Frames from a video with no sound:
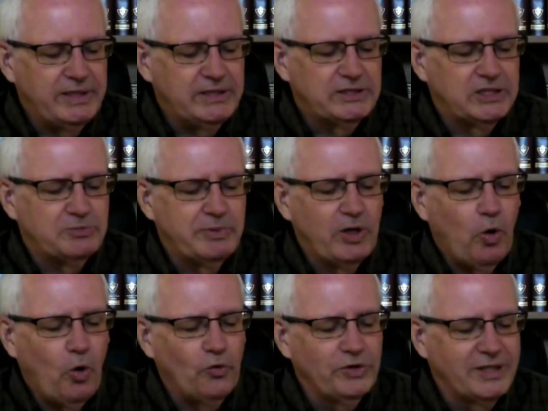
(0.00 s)
he says,
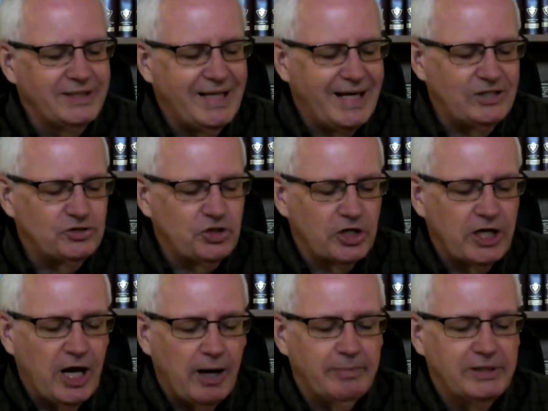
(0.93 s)
Behold, the days are
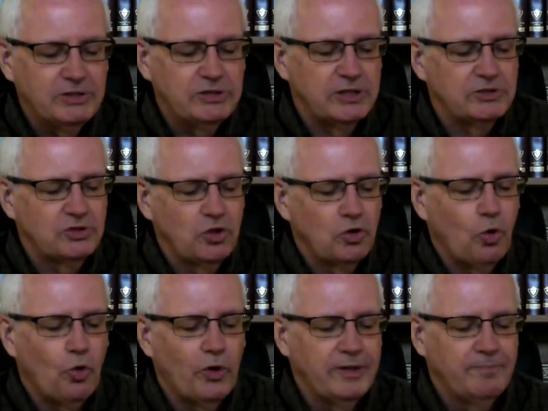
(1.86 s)
coming, says the
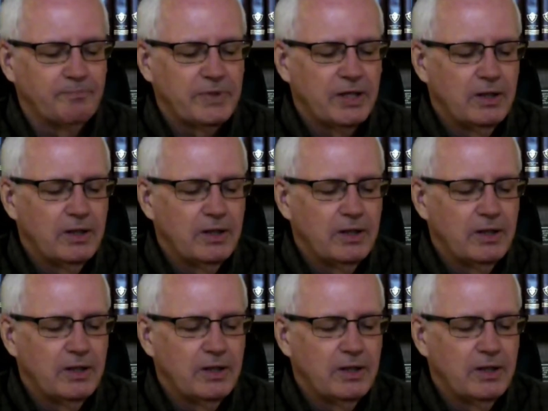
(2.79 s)
Lord,